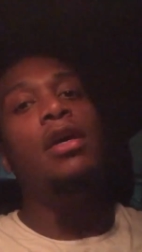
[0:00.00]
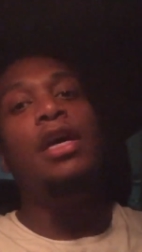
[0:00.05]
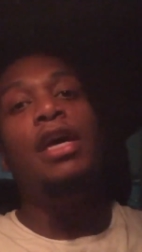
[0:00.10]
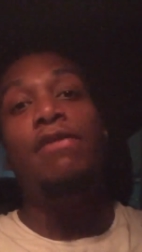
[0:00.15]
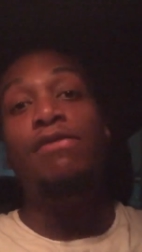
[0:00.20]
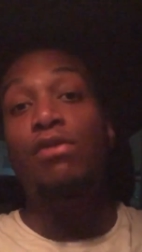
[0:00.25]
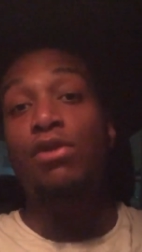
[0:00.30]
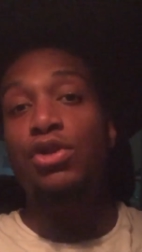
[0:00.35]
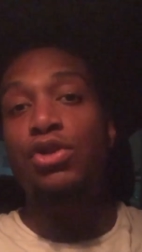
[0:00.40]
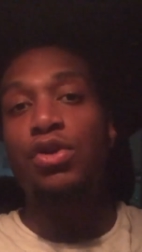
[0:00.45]

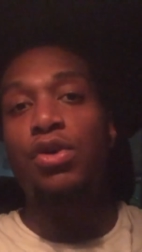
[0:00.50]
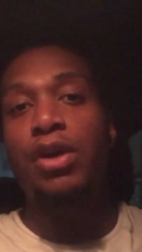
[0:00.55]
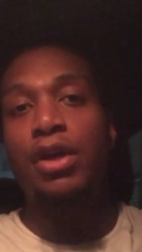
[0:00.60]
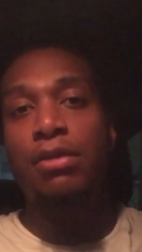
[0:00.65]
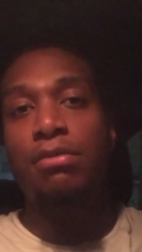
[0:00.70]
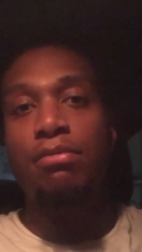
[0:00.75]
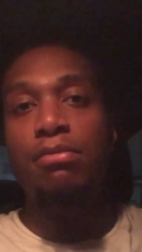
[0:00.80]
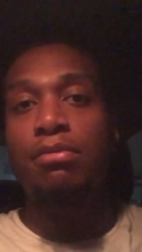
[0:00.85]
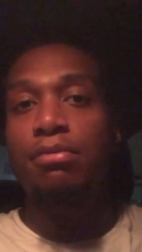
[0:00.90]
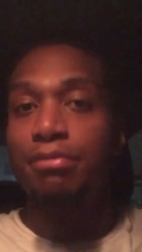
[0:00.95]
If you
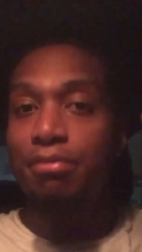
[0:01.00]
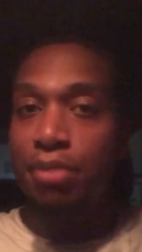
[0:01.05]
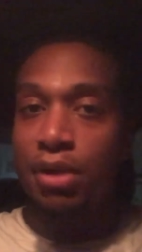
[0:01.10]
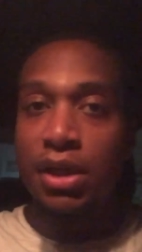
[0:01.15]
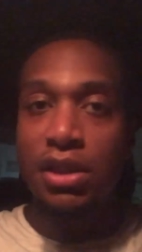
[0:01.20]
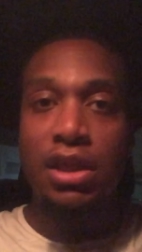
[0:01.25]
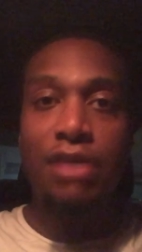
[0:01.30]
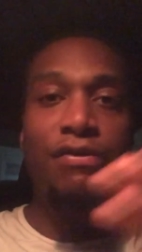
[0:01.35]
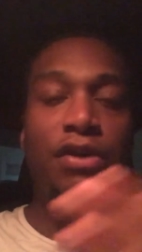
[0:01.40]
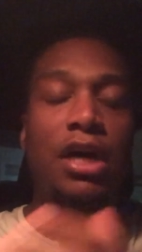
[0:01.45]
enjoyed,
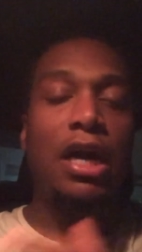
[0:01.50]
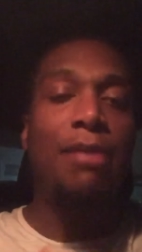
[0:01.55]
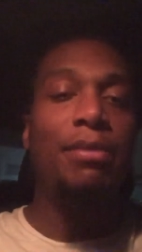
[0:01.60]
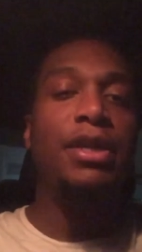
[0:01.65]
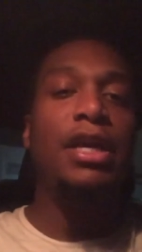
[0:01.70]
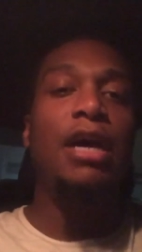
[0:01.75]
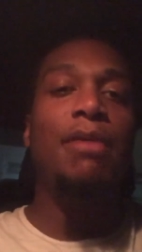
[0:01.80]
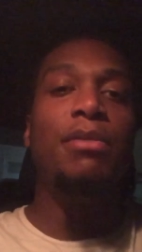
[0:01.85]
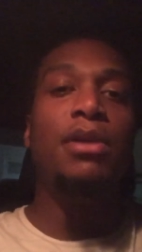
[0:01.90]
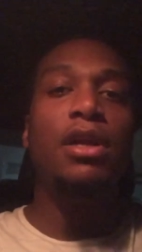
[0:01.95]
please leave a comment
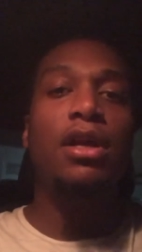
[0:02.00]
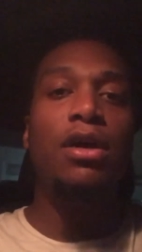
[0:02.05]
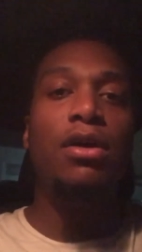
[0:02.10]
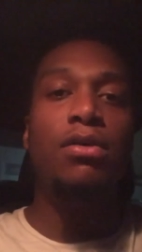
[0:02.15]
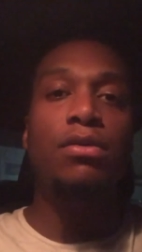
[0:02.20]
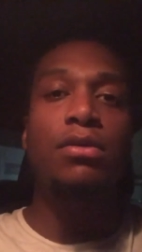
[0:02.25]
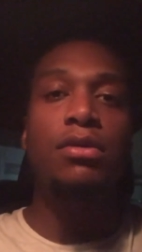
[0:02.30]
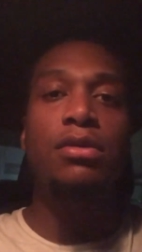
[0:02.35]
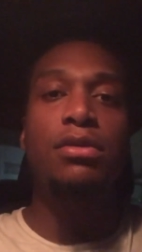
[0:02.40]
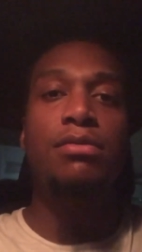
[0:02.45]
down
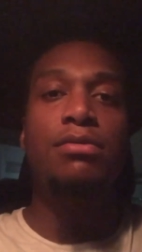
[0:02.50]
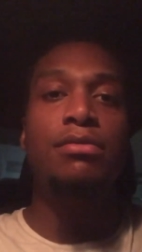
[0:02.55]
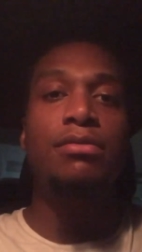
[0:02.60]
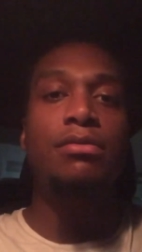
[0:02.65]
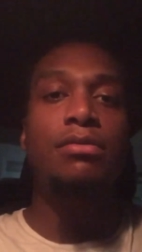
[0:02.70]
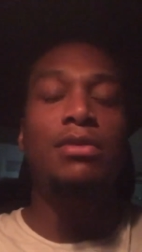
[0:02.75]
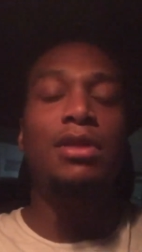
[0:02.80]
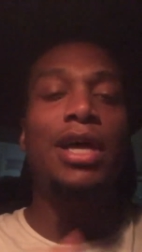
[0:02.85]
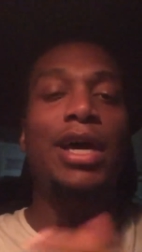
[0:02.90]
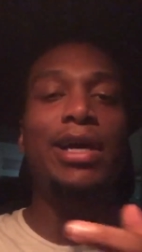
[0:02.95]
below,
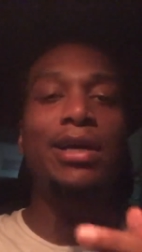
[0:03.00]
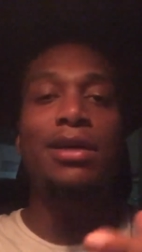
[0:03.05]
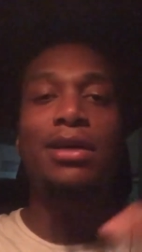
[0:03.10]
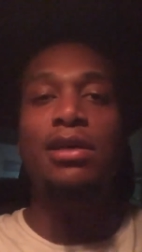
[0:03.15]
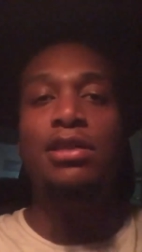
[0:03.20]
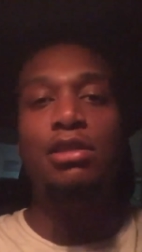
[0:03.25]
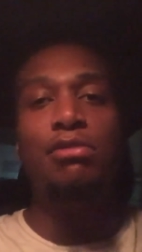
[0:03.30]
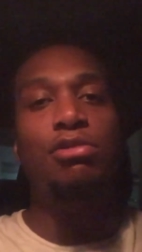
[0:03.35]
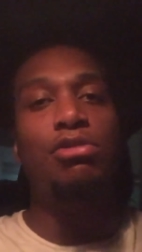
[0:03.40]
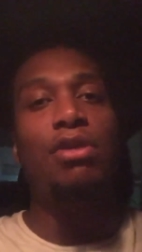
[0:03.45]
like,
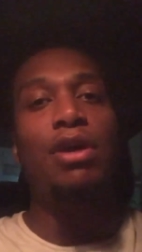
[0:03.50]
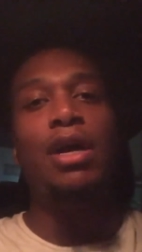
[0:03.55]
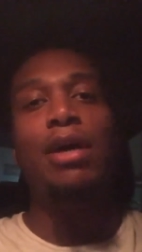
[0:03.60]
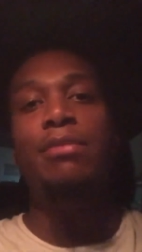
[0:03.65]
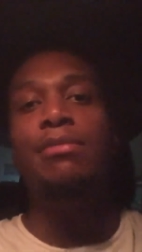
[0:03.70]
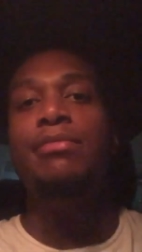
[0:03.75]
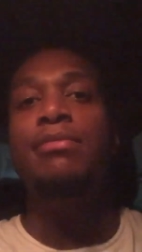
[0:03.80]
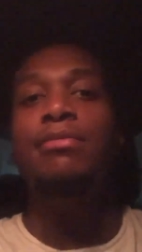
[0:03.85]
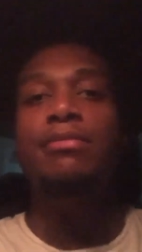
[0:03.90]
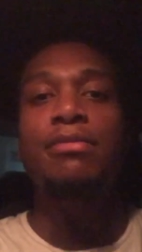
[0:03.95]
and
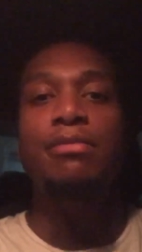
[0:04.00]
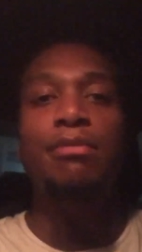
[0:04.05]
subscribe.